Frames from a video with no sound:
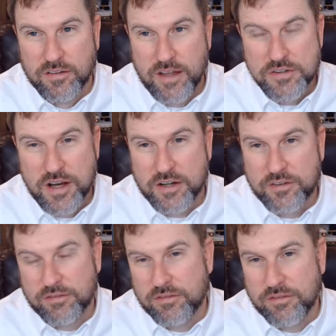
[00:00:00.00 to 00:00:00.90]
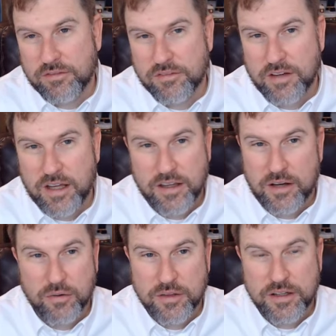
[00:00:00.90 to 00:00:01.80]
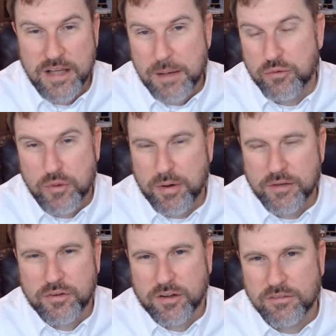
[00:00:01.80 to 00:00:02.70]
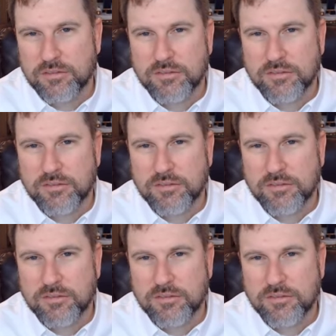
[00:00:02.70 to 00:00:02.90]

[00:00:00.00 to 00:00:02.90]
Hatch Act, I don't think names the president.